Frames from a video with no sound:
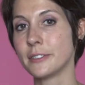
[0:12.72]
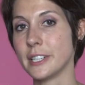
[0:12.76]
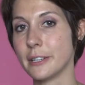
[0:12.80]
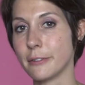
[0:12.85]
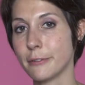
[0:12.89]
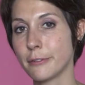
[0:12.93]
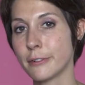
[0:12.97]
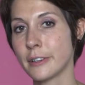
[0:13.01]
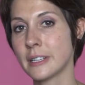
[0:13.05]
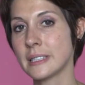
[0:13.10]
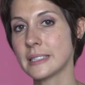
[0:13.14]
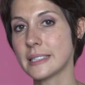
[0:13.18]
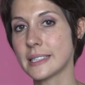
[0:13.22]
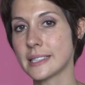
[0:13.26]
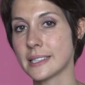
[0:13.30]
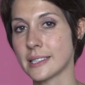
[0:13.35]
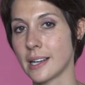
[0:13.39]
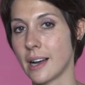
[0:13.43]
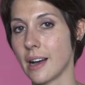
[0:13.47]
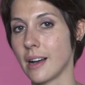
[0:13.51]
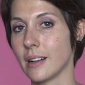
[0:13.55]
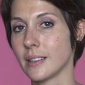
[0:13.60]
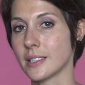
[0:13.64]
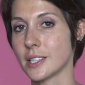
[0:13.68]
different
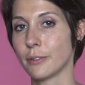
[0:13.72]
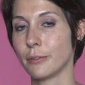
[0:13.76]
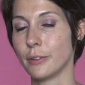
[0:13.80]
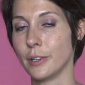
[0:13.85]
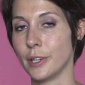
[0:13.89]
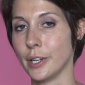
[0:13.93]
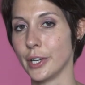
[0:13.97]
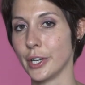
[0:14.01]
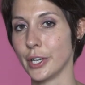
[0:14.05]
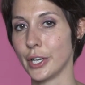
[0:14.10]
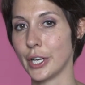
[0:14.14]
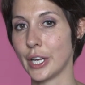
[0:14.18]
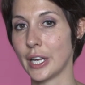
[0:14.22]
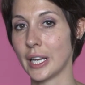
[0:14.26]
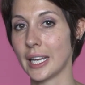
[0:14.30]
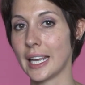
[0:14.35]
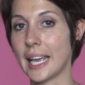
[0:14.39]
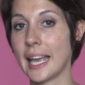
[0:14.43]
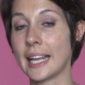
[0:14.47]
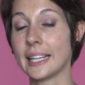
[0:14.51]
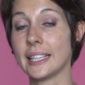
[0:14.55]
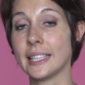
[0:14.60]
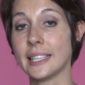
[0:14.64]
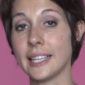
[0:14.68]
styles of learning,
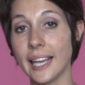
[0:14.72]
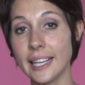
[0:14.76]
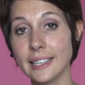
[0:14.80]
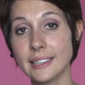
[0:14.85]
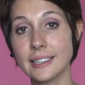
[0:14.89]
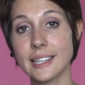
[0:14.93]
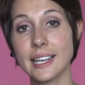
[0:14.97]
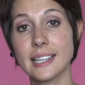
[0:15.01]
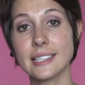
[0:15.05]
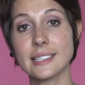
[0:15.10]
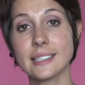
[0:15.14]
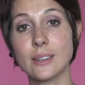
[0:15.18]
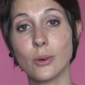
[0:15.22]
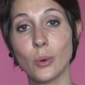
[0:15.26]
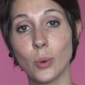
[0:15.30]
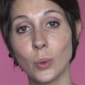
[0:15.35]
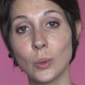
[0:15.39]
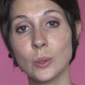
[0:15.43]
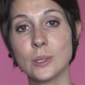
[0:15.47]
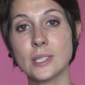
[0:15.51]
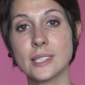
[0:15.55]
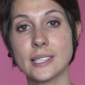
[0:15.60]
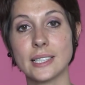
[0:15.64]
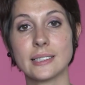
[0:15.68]
and yet they
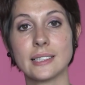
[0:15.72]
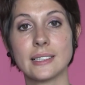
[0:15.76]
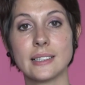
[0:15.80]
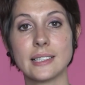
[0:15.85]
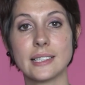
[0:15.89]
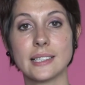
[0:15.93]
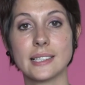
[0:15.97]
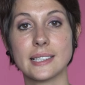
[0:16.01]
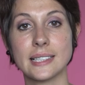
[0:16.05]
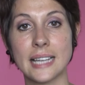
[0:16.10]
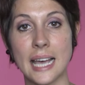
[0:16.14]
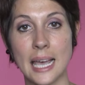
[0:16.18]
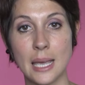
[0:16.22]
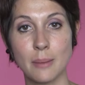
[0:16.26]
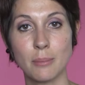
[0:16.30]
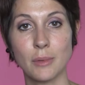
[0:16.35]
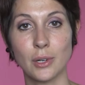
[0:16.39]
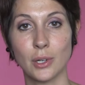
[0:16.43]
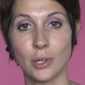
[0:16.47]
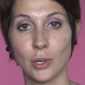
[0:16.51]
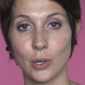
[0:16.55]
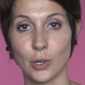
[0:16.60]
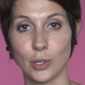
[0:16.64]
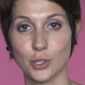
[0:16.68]
all sit in the same
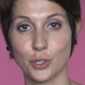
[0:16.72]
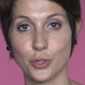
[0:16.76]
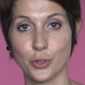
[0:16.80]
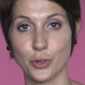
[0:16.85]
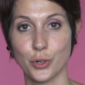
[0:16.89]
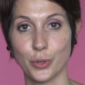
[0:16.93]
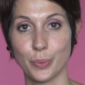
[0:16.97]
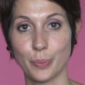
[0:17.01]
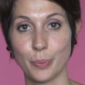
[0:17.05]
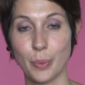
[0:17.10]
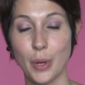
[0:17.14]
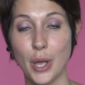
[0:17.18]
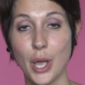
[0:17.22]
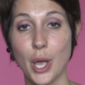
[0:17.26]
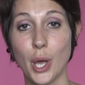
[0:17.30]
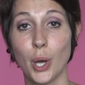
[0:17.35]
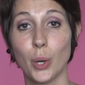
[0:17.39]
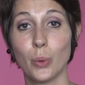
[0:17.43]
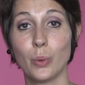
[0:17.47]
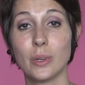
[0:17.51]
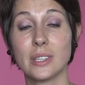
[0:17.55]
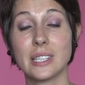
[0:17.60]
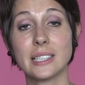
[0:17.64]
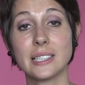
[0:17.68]
classroom
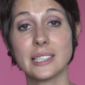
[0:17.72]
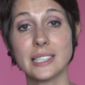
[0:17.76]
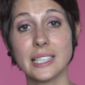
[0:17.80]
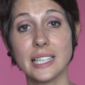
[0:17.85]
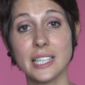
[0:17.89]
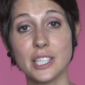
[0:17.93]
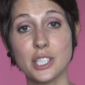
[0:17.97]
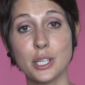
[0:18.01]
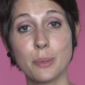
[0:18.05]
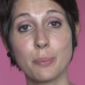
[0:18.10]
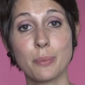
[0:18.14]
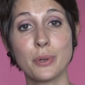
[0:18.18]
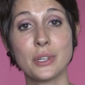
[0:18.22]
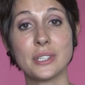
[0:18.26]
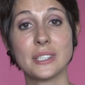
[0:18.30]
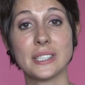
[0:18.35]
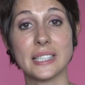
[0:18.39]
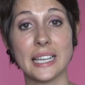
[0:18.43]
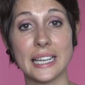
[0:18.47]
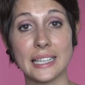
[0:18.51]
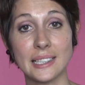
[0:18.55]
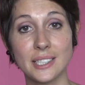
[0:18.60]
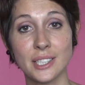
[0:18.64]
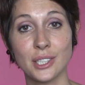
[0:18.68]
with a teacher
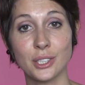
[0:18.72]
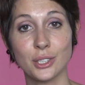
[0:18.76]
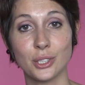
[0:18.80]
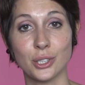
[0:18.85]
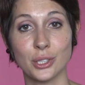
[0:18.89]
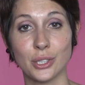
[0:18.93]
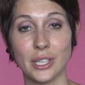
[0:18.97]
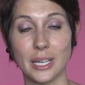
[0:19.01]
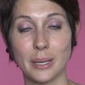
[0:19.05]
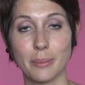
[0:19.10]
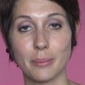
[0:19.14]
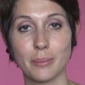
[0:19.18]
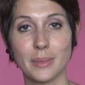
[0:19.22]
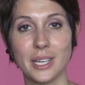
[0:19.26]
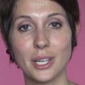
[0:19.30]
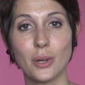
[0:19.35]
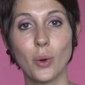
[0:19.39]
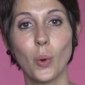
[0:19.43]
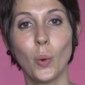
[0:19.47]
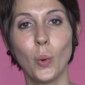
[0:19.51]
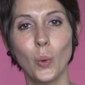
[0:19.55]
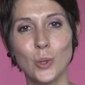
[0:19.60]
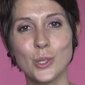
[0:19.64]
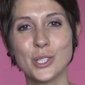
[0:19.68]
presenting to them that
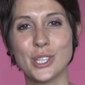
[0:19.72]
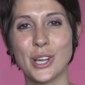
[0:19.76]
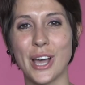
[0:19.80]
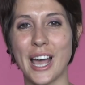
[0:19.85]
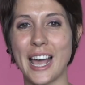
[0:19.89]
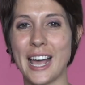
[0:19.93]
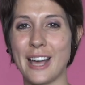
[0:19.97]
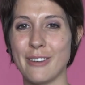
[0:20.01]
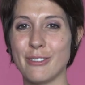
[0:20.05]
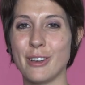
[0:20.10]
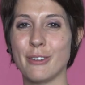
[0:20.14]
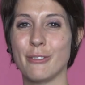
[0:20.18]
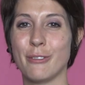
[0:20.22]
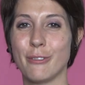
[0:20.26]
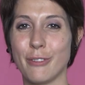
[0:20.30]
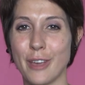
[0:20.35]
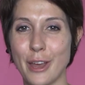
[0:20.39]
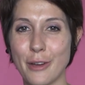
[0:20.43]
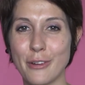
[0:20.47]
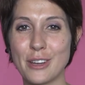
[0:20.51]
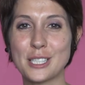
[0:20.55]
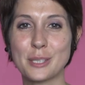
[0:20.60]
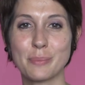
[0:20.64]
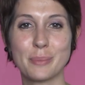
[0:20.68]
also have a
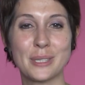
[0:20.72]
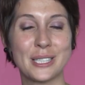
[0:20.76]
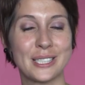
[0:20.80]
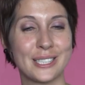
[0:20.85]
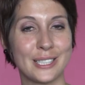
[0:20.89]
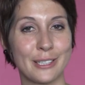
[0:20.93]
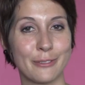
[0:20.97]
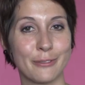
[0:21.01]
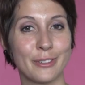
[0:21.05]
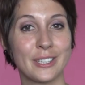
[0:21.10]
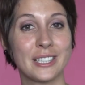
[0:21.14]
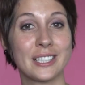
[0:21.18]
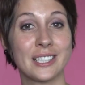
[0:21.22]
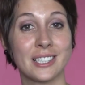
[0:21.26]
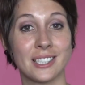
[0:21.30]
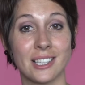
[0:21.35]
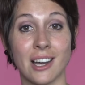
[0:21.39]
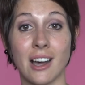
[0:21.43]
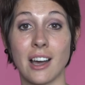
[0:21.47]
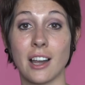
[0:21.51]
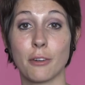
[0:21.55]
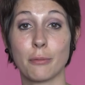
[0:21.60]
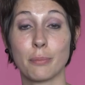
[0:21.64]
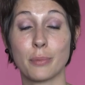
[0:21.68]
very specific
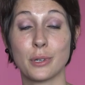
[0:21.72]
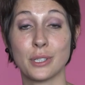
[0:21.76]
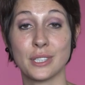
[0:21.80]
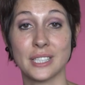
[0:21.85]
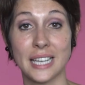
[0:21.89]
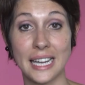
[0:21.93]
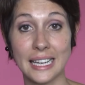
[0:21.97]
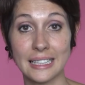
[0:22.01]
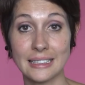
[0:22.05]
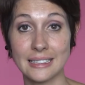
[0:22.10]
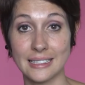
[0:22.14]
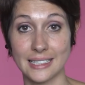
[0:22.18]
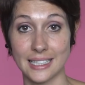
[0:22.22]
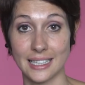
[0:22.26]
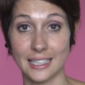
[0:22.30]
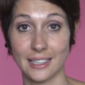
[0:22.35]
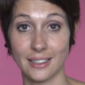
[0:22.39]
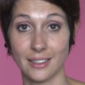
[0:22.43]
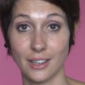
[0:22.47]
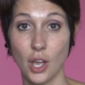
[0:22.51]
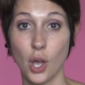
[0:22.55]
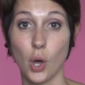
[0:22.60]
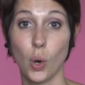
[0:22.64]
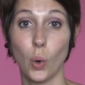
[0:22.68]
style of presenting
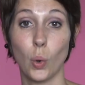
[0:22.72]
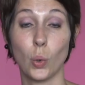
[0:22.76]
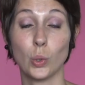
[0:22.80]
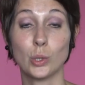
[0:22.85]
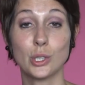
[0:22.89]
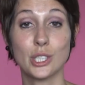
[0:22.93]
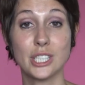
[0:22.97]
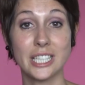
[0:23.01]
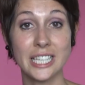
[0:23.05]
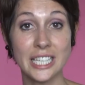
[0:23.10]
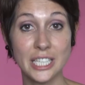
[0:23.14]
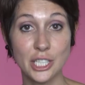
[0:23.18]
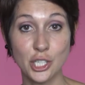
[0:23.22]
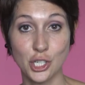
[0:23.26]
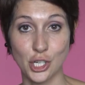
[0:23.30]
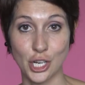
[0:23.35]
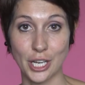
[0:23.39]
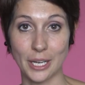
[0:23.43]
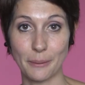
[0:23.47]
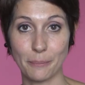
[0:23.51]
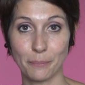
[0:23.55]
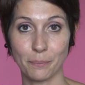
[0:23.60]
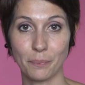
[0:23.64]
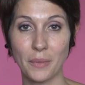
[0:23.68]
or
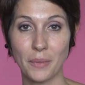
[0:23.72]
teaching.